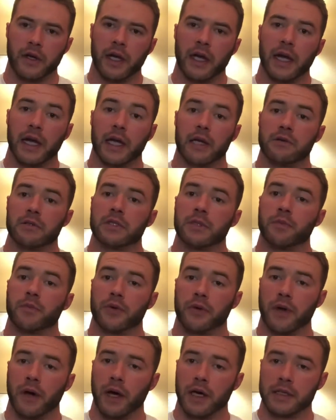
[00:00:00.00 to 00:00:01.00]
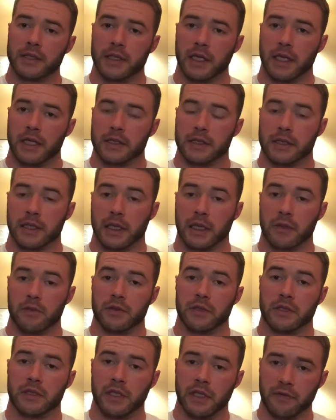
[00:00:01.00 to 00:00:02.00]
And it was a process and it was
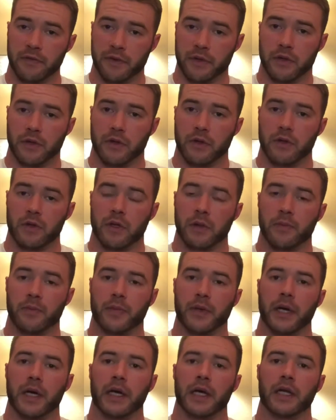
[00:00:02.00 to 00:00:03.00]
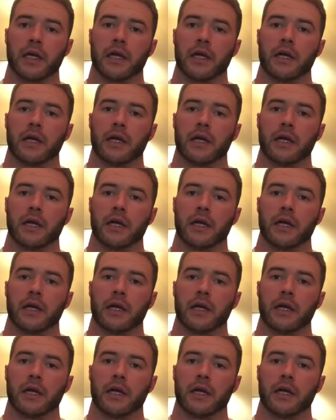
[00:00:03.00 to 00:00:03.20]
difficult, but